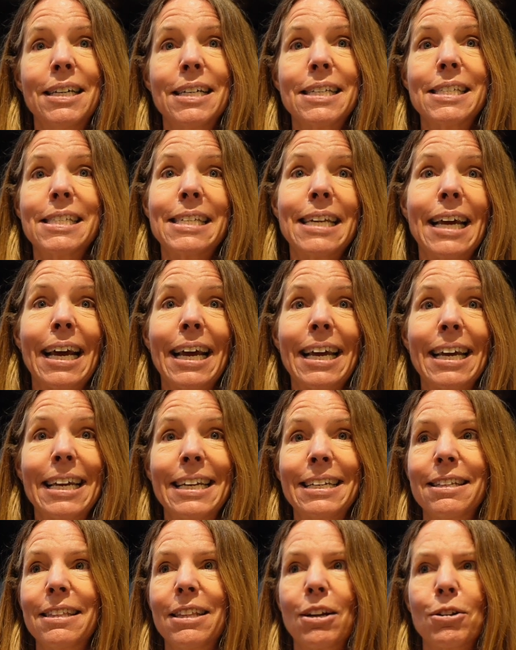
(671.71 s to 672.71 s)
stick,
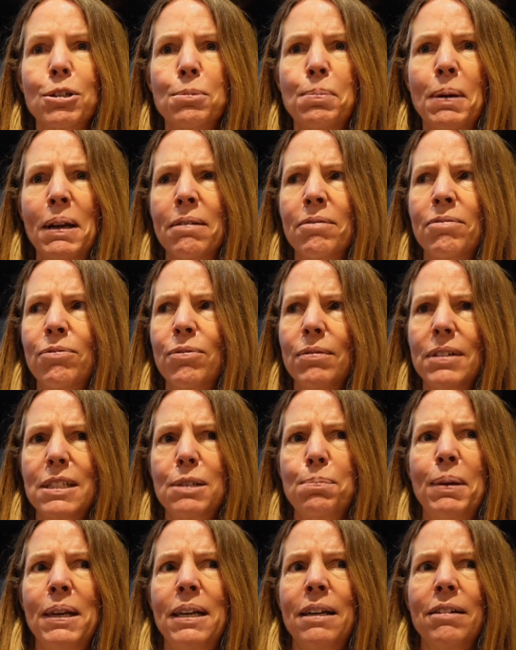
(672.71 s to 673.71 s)
and
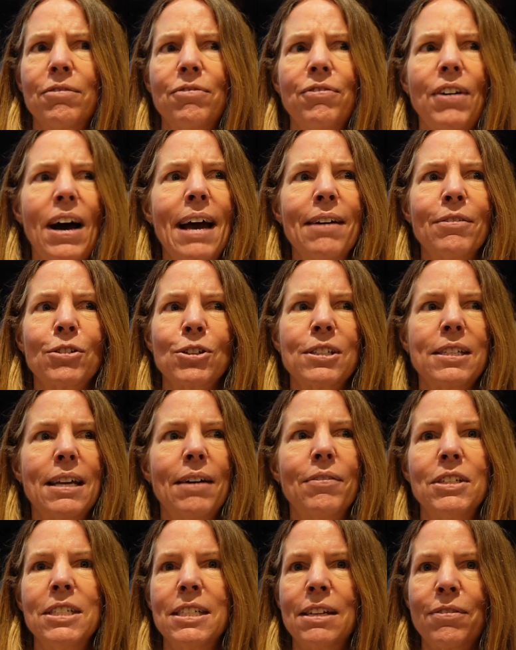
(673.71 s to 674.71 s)
it's been in 5 or
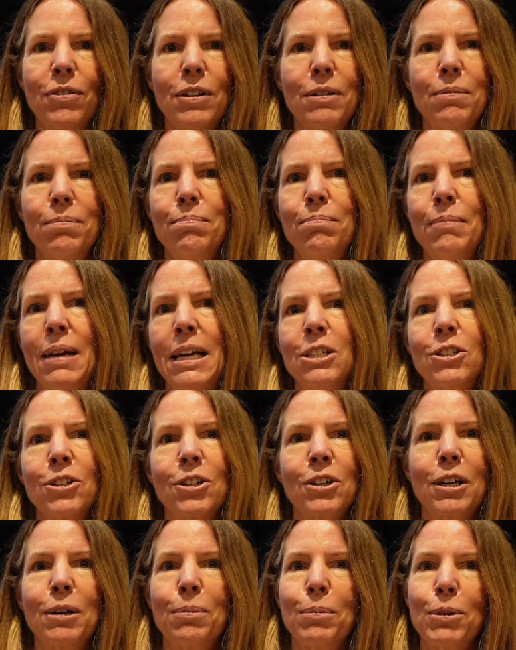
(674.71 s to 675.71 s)
7 different
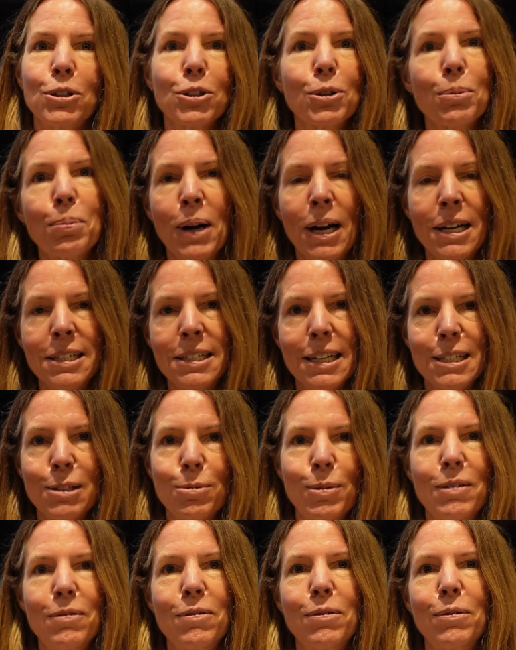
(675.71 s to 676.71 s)
major commercial
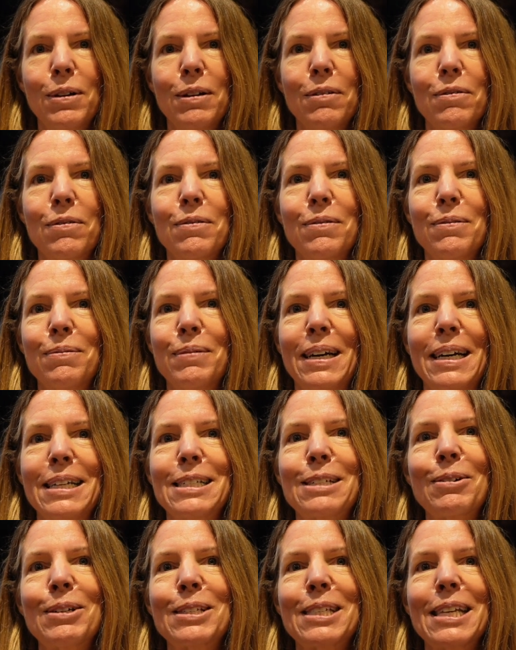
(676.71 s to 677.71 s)
projects we've been
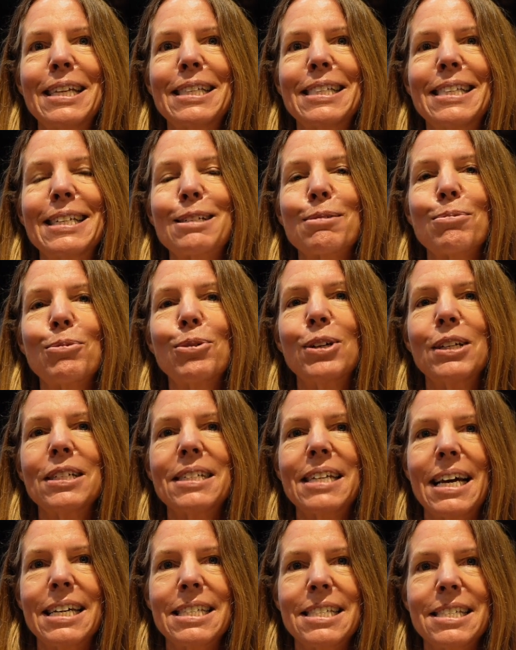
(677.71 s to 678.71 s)
in. So this wood
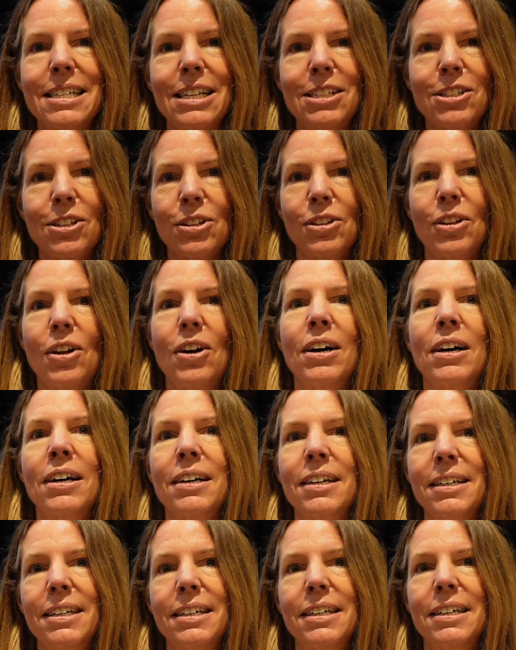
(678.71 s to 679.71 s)
has had such a
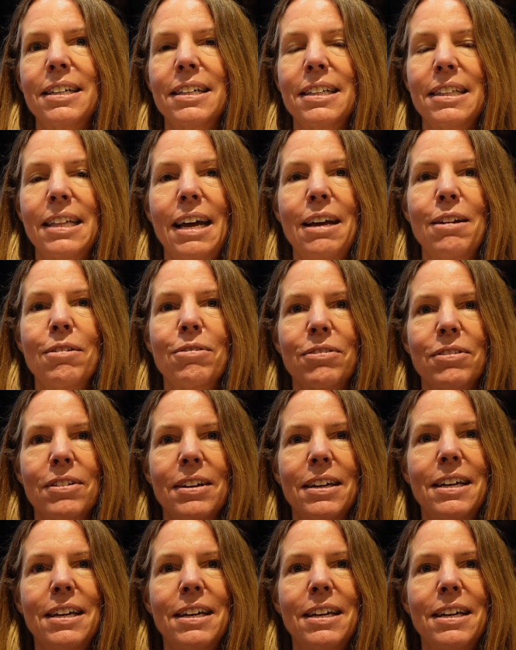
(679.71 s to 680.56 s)
long life.